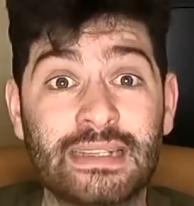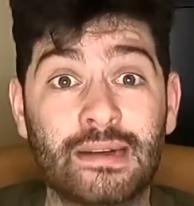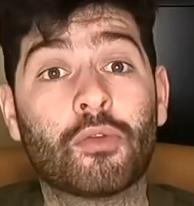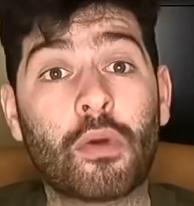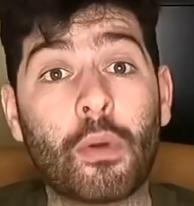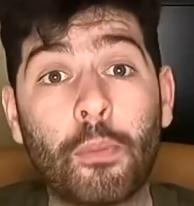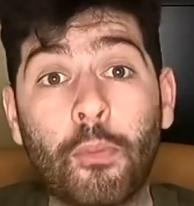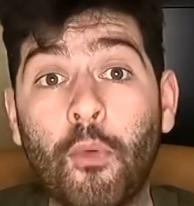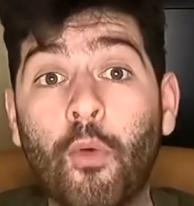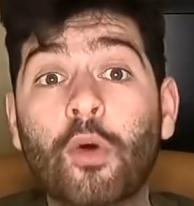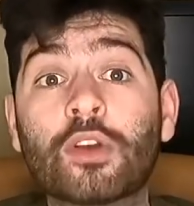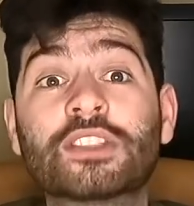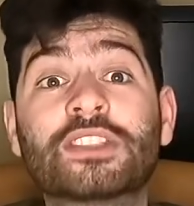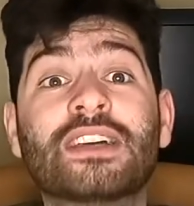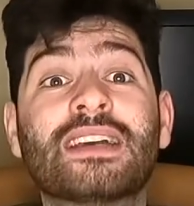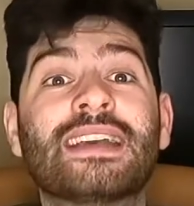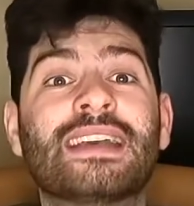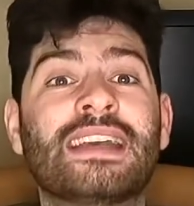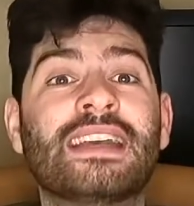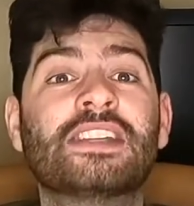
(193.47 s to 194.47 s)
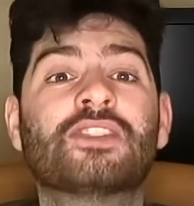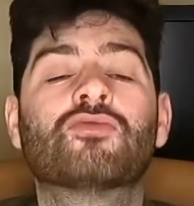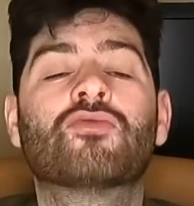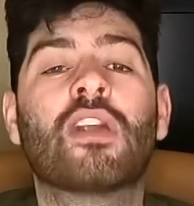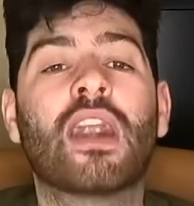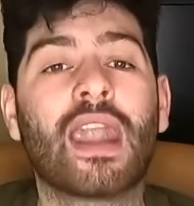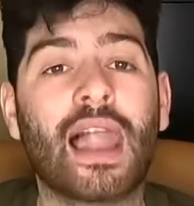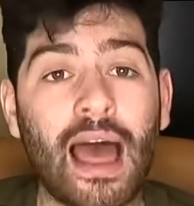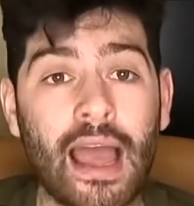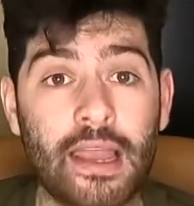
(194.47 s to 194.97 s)
the reporter, is
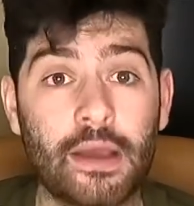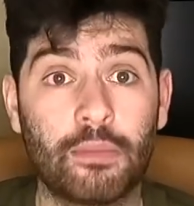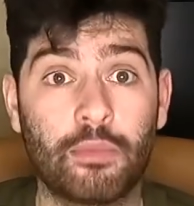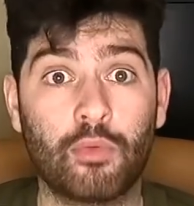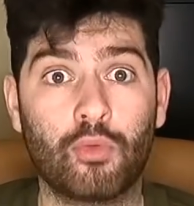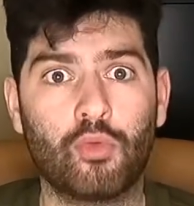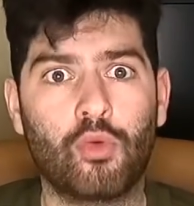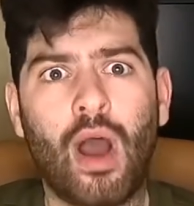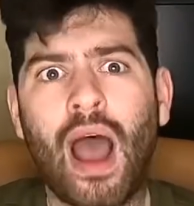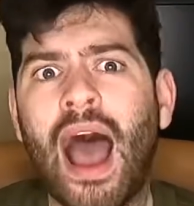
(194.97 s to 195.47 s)
reliable.